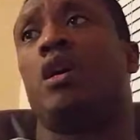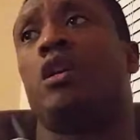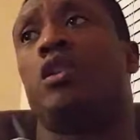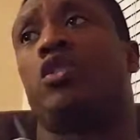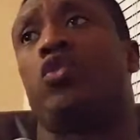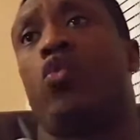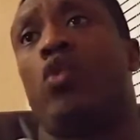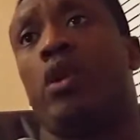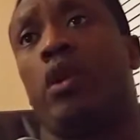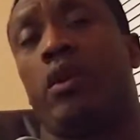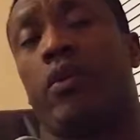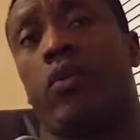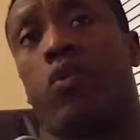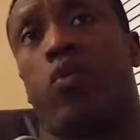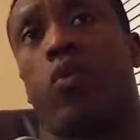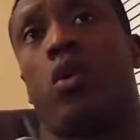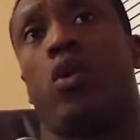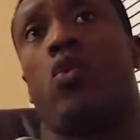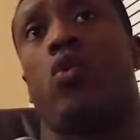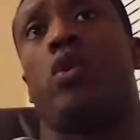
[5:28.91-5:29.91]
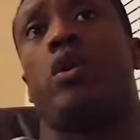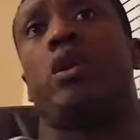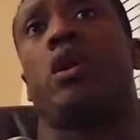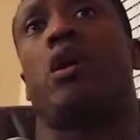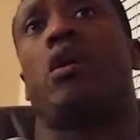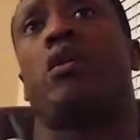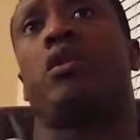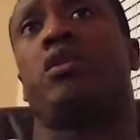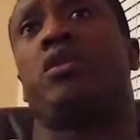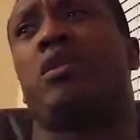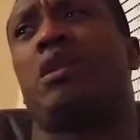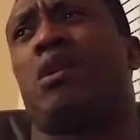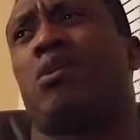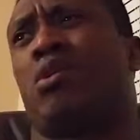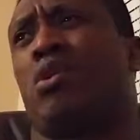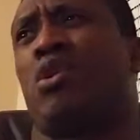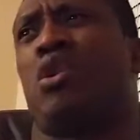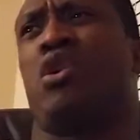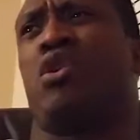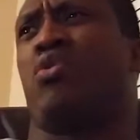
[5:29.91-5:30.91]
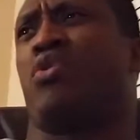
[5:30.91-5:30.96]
20th row and all, and you're like, well,